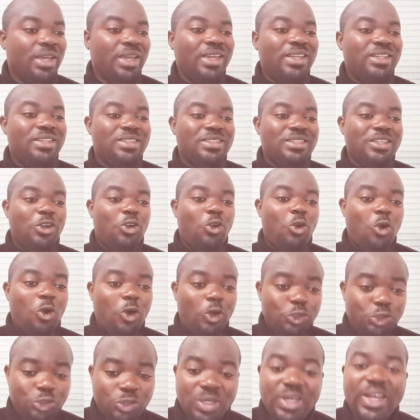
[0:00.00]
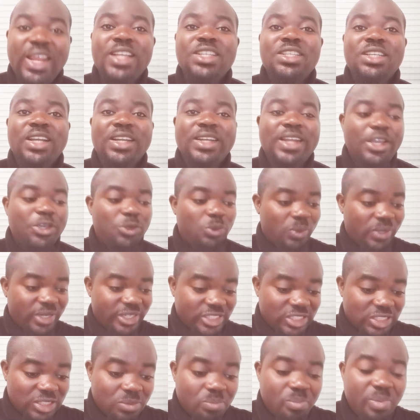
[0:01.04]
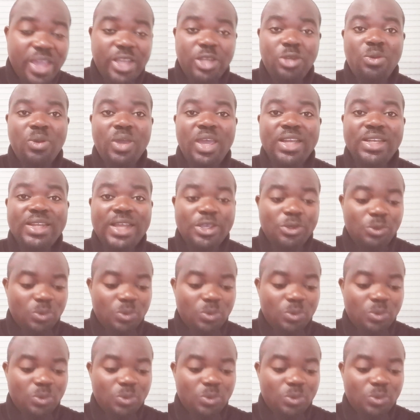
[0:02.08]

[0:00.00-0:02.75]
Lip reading: It is a culture in Nigeria that you respect your elder,